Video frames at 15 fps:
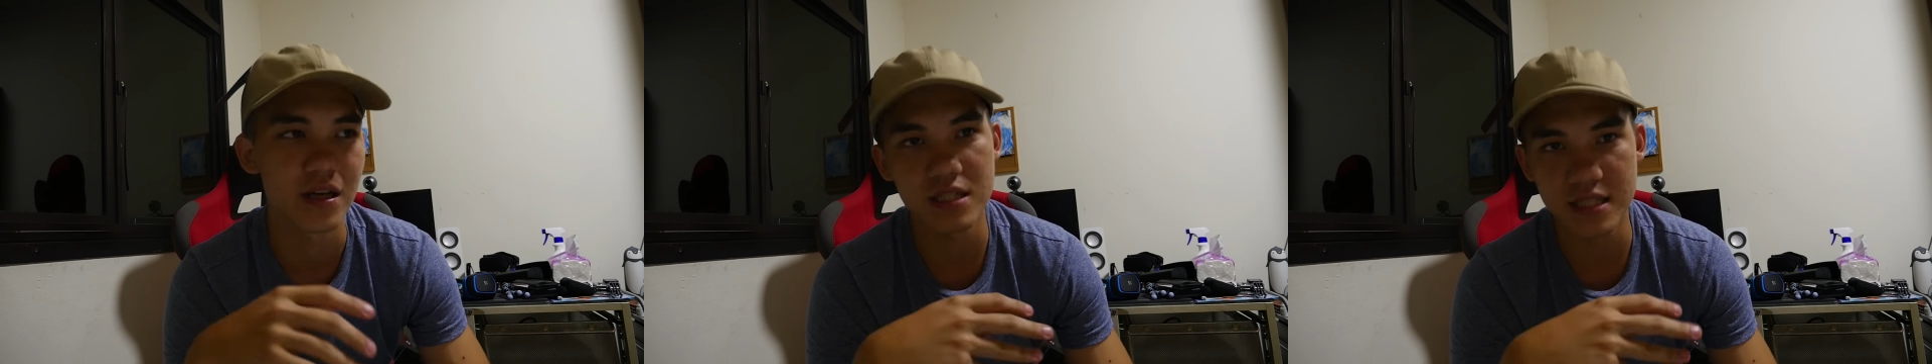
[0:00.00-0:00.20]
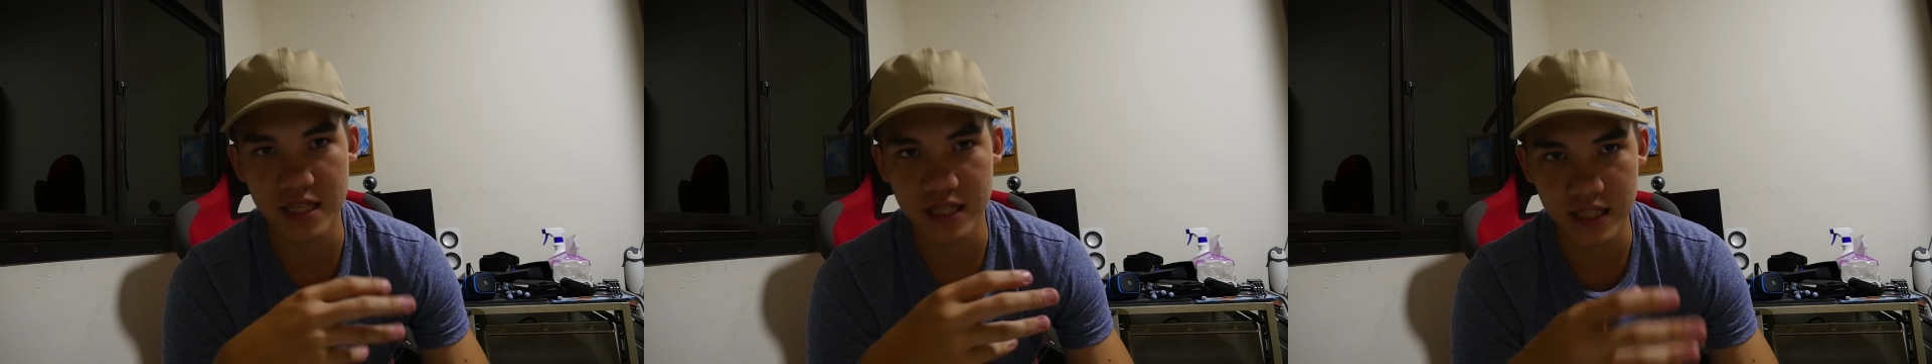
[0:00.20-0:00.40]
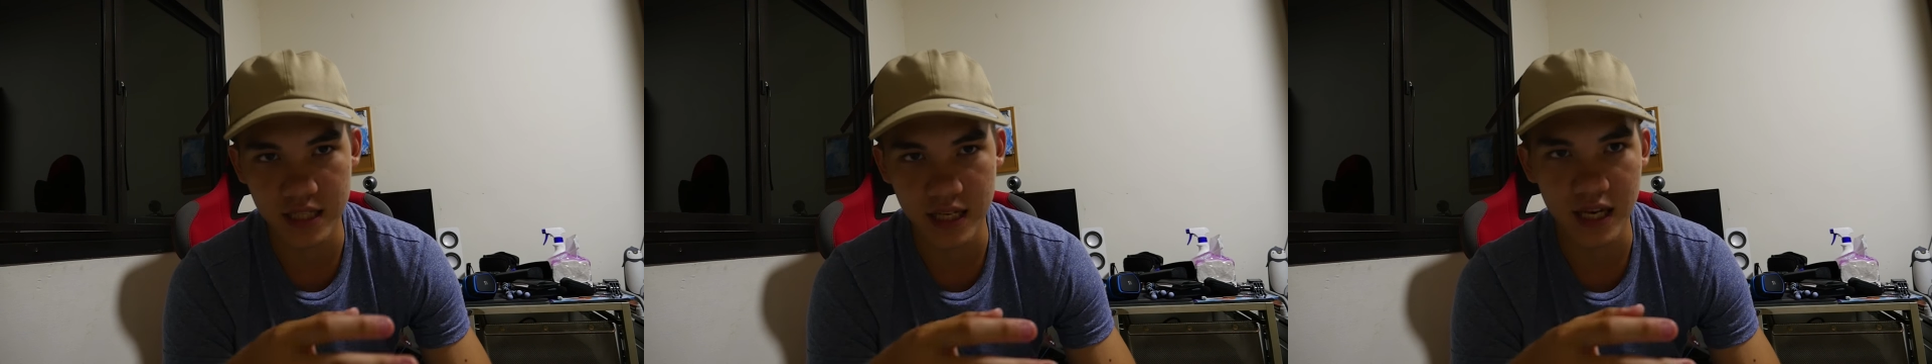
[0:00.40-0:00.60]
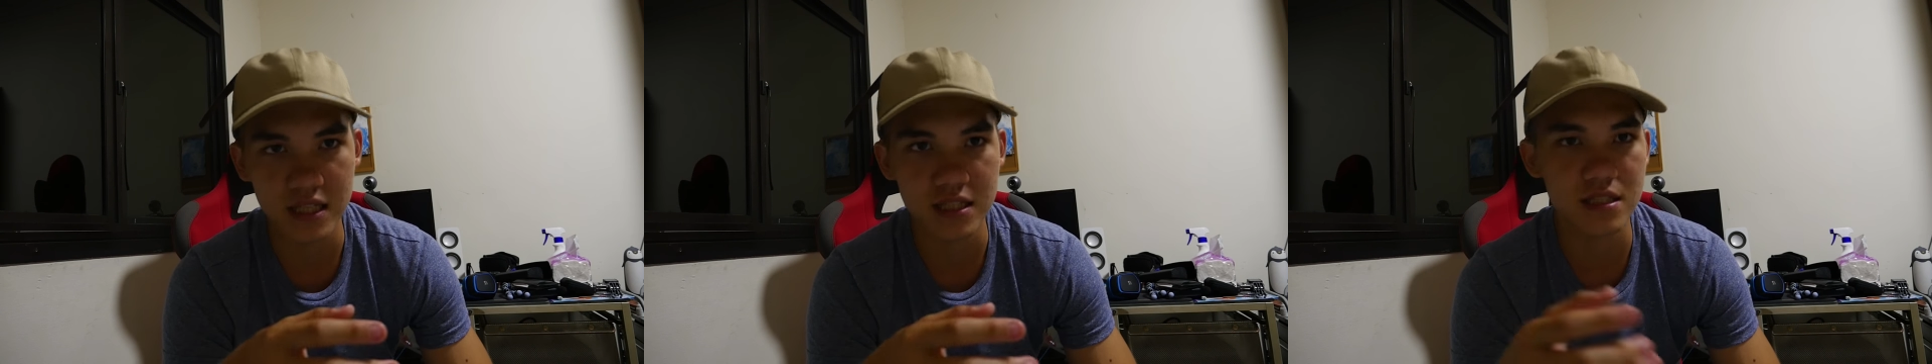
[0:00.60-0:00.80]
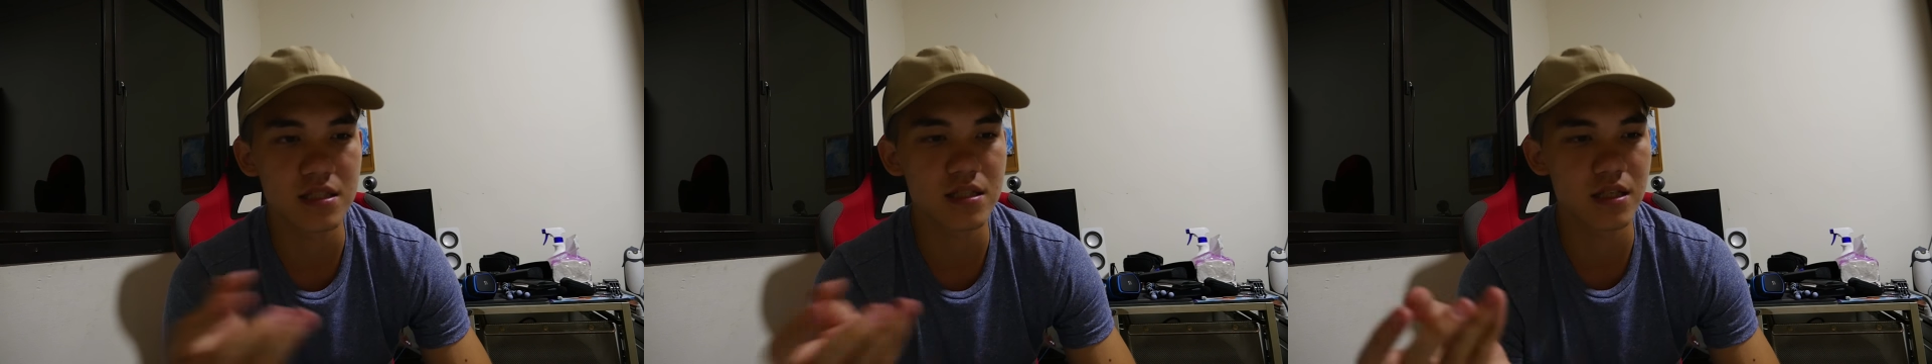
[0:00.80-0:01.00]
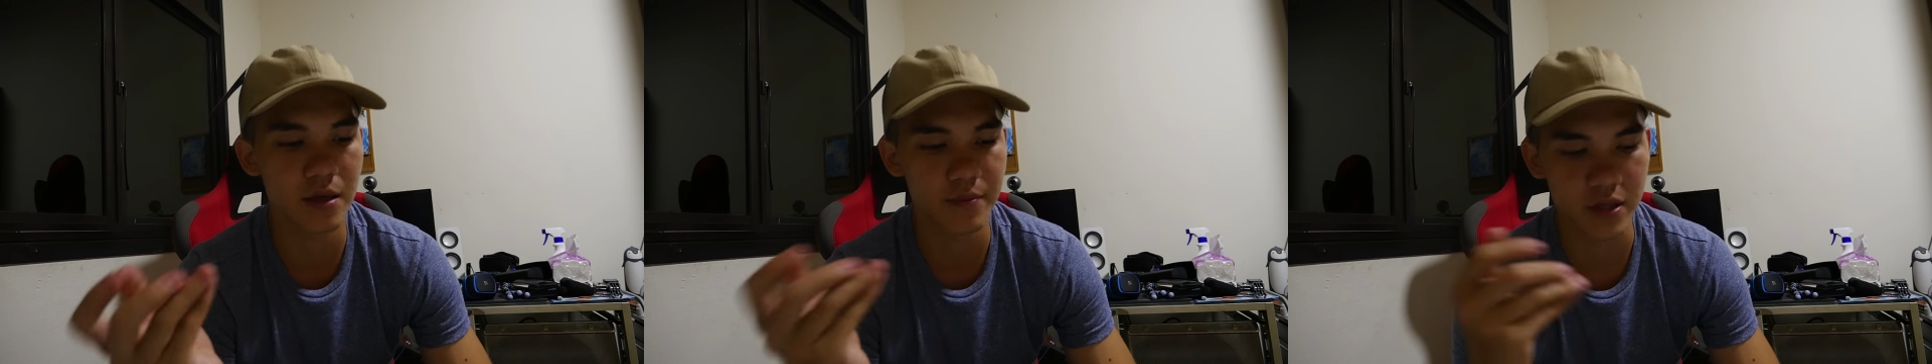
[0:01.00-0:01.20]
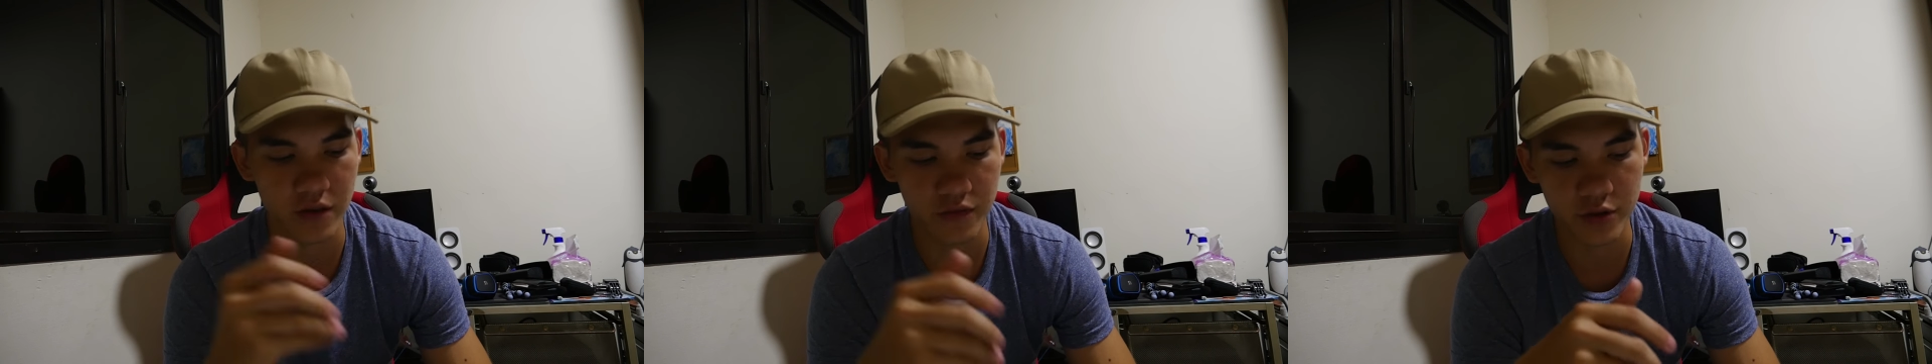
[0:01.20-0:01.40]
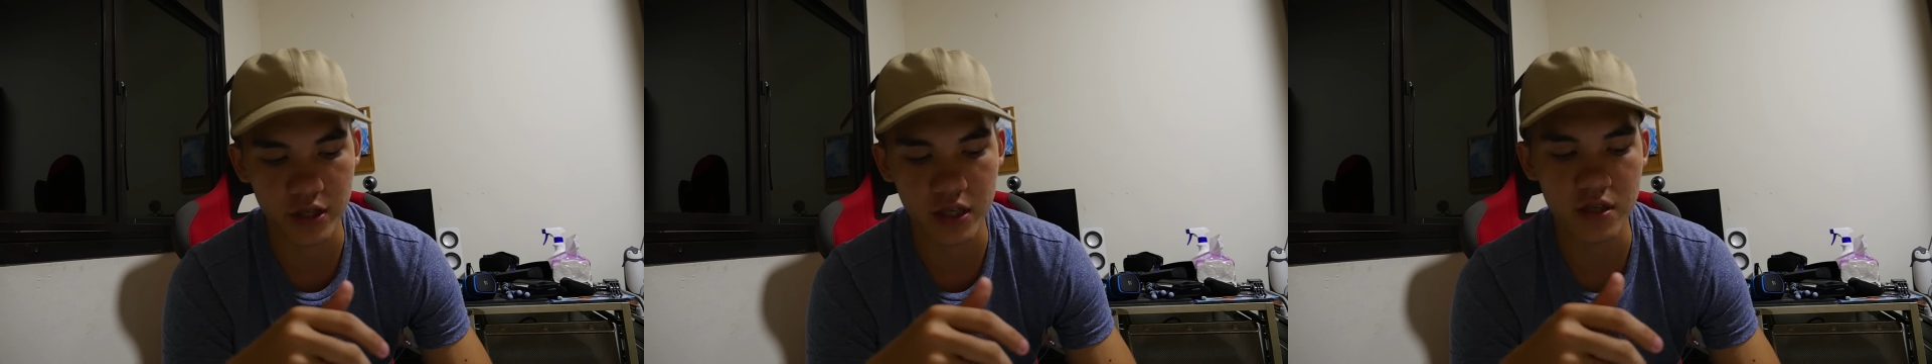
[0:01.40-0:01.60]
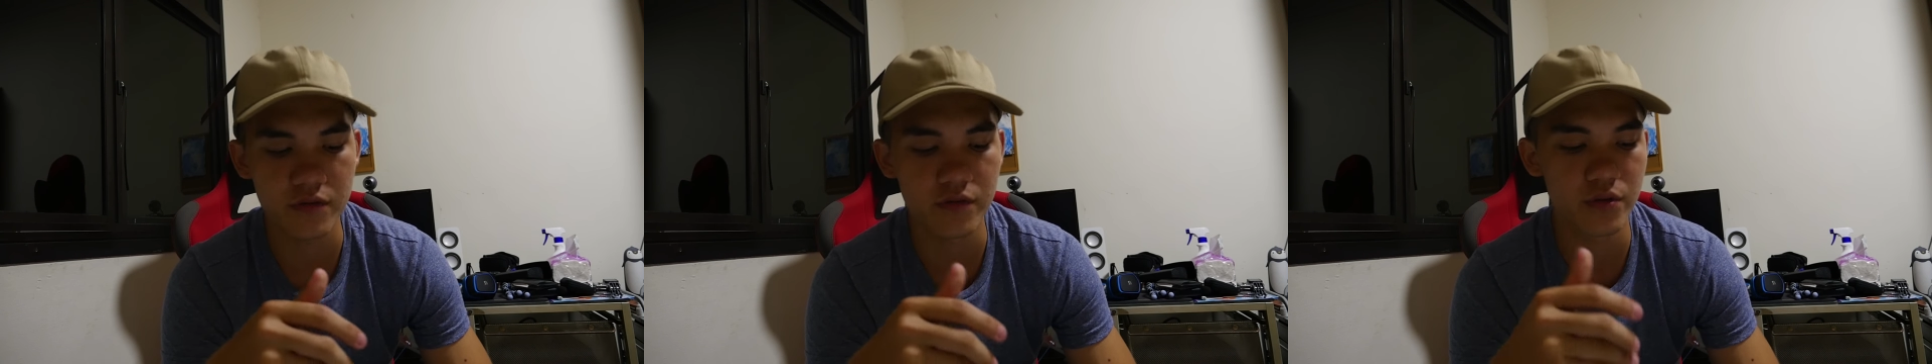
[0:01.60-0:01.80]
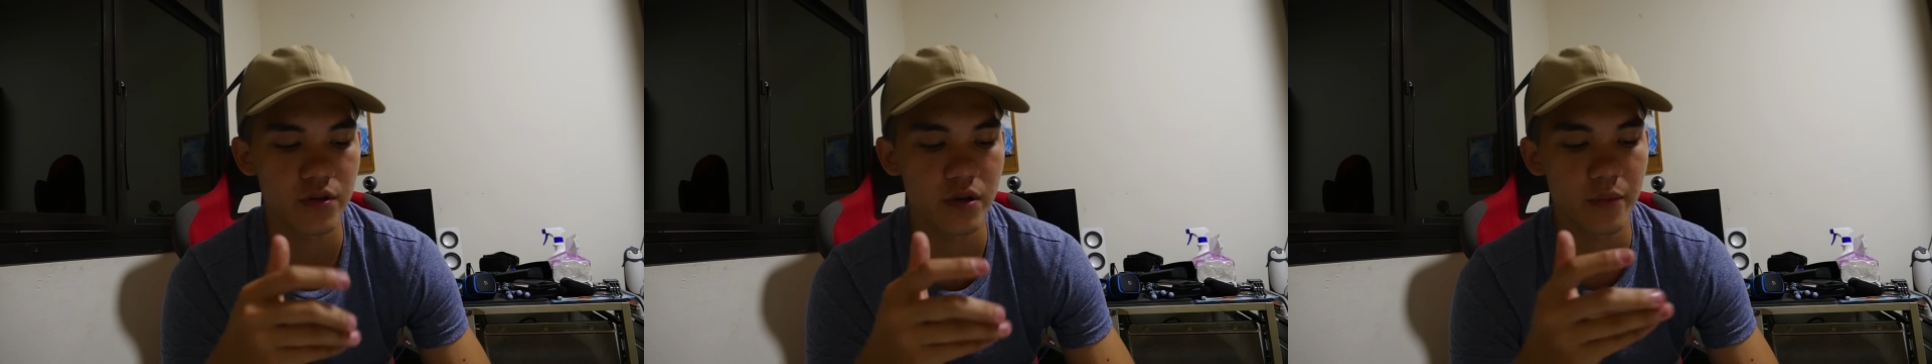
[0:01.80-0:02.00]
He said, yes, come down for an interview.